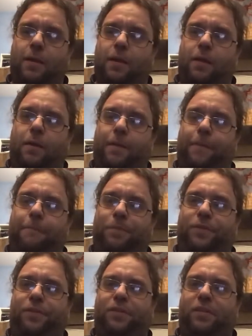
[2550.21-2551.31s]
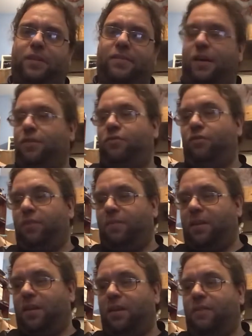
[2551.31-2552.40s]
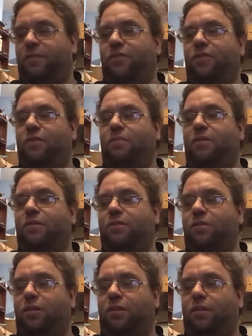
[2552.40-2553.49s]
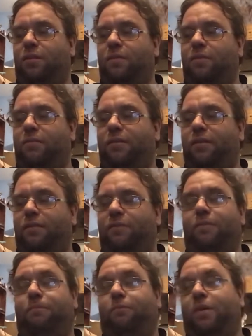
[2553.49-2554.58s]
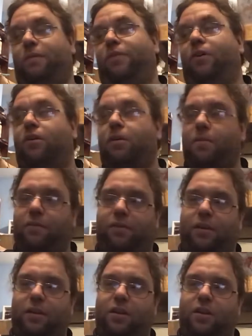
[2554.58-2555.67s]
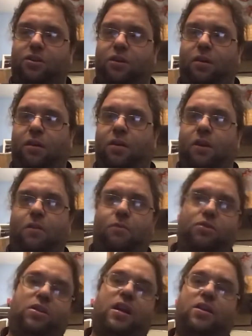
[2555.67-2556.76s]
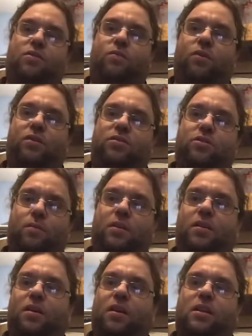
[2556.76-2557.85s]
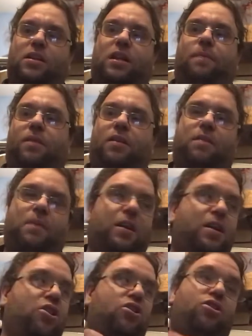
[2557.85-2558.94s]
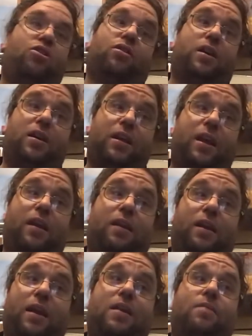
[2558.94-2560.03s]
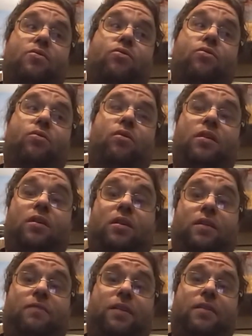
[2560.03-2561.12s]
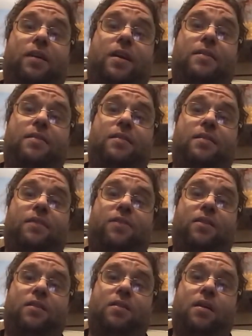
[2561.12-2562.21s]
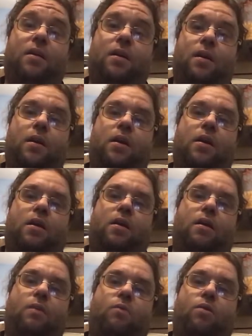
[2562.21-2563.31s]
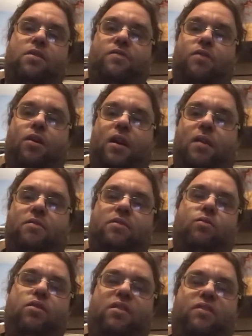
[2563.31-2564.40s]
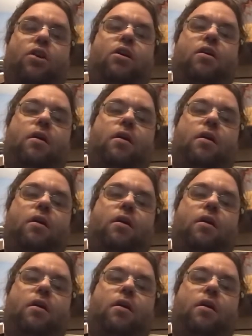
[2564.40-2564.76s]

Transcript: The standard rules apply for the original Arkham Horror for Arkham Horror 2nd Edition. Once the Ancient One is summoned, typically speaking, you're not going to get any more Investigators into the fight. What you've got now is what you've got.